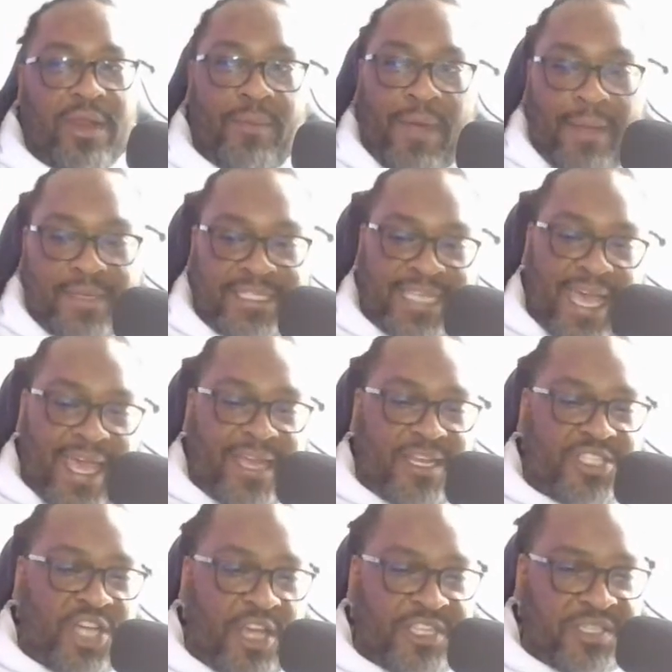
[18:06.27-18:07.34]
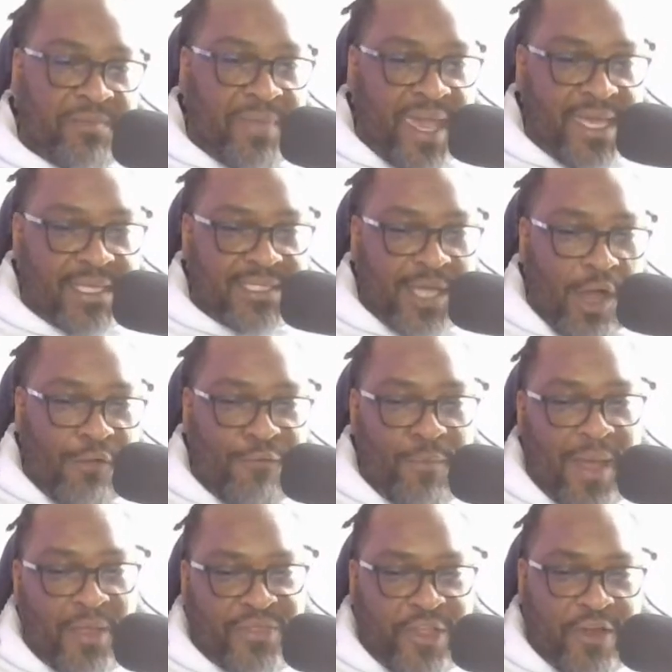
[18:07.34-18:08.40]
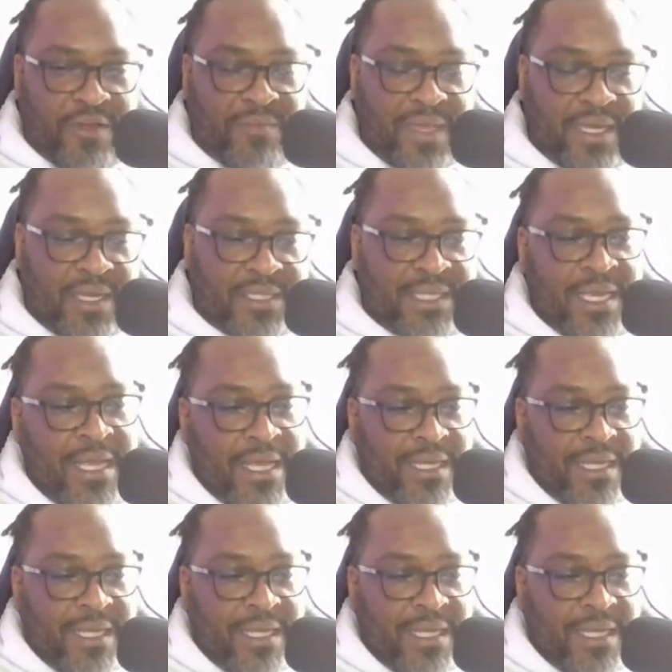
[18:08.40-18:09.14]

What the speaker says: They probably sat at the charging bay and talked for about 30 minutes.